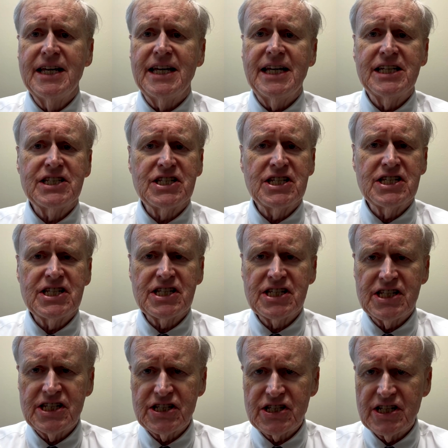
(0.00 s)
It's
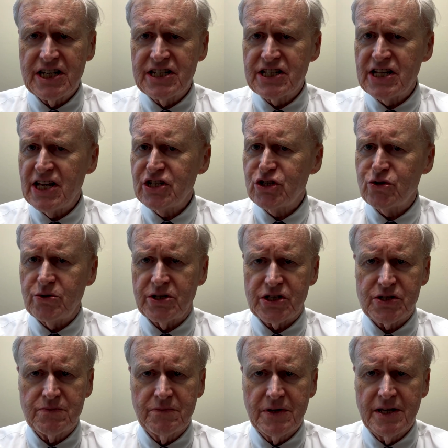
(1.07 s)
incestuous.